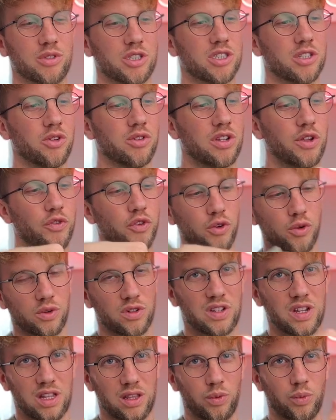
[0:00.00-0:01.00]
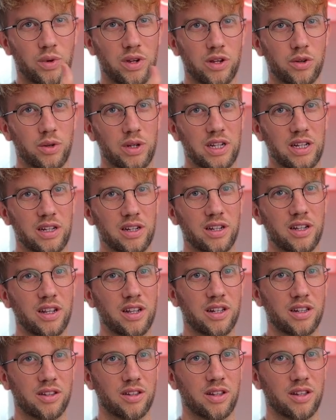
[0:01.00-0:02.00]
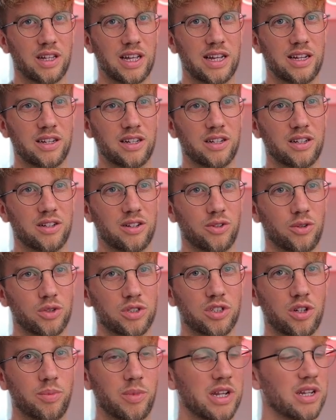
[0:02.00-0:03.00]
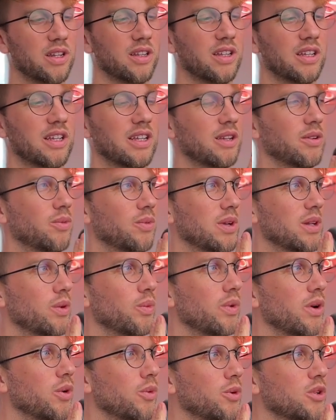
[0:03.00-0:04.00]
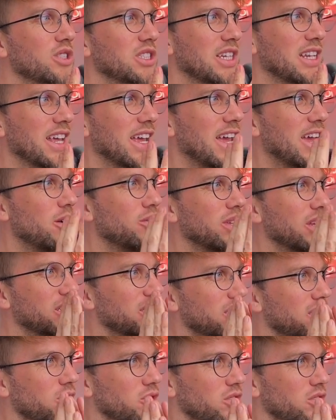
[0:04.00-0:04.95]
so difficult to get the wheel in mm. that that also meant that when the wheel was in, it held it so